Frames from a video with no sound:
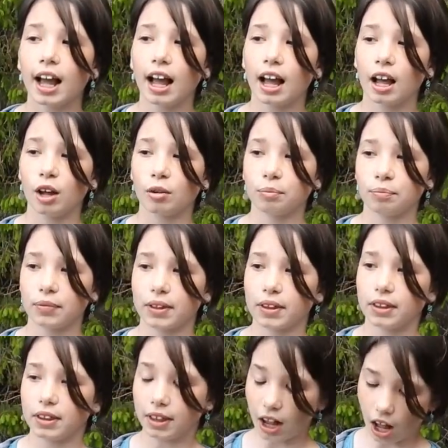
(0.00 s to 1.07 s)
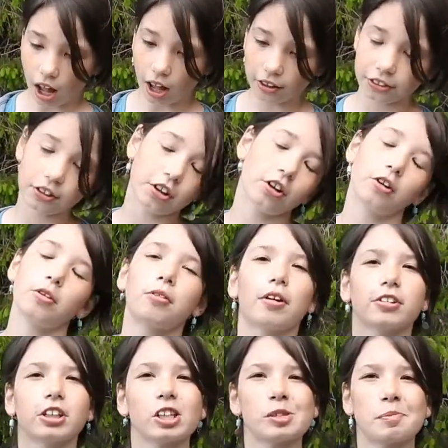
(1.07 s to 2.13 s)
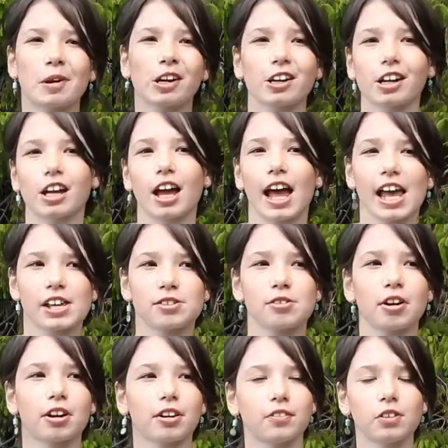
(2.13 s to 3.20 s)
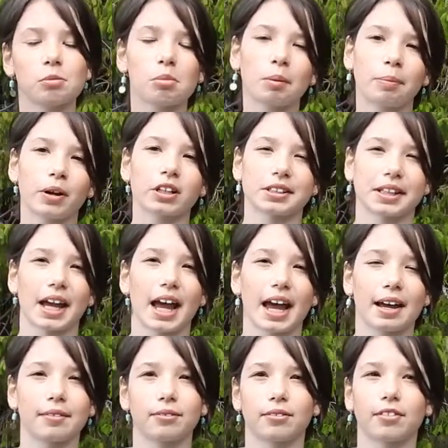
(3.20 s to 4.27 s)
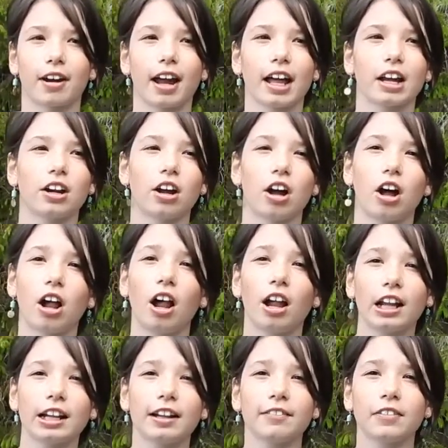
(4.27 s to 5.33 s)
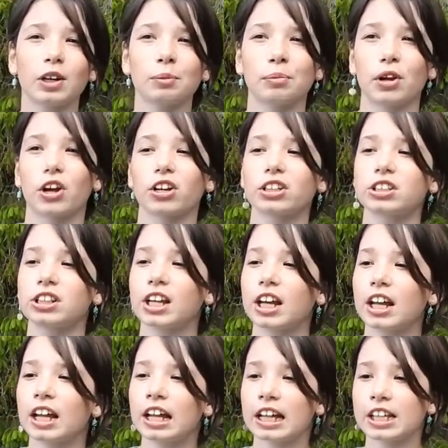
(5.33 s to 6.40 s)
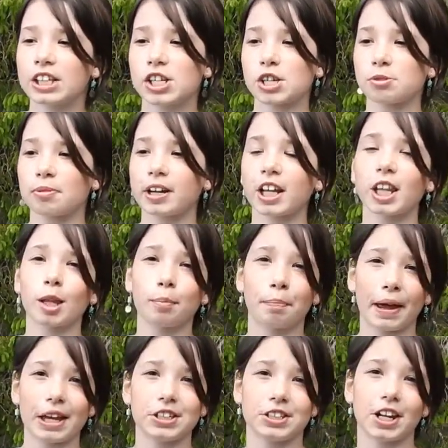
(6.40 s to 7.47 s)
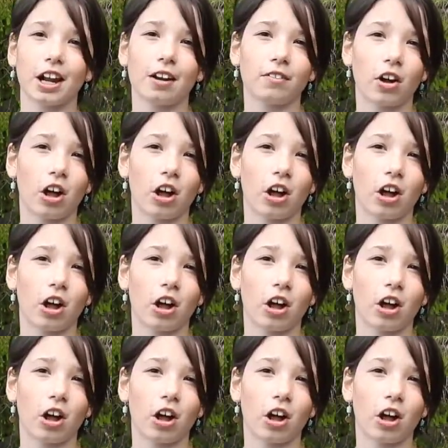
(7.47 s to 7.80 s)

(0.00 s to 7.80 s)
Um, the author who wrote this book has wrote a few more books. I've read all of her books. This is one of the best out of